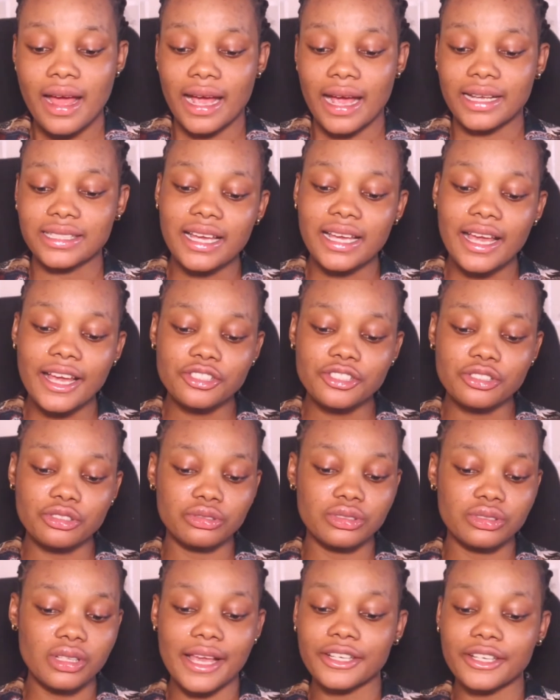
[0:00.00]
I decided
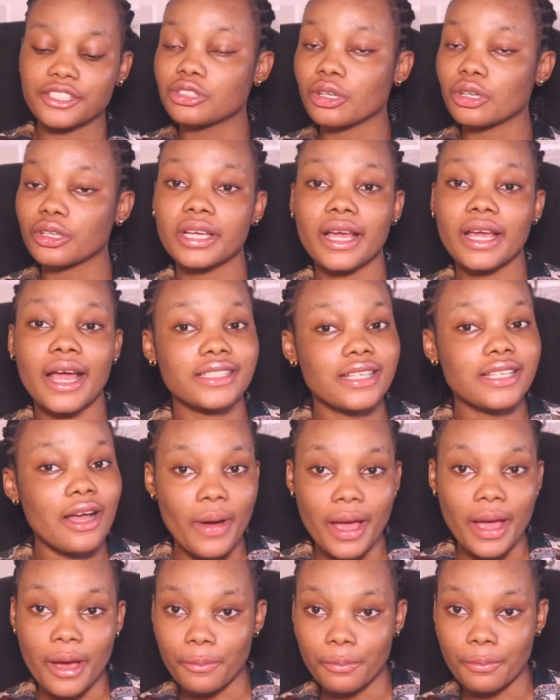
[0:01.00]
to like show you guys
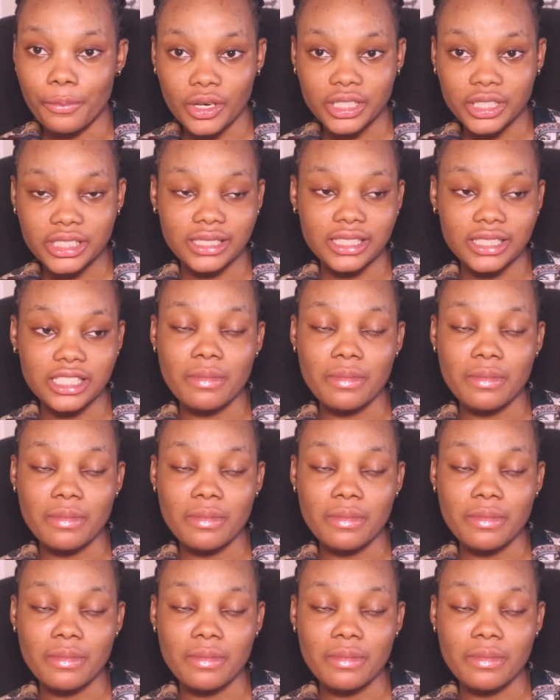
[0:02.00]
how I unbox it.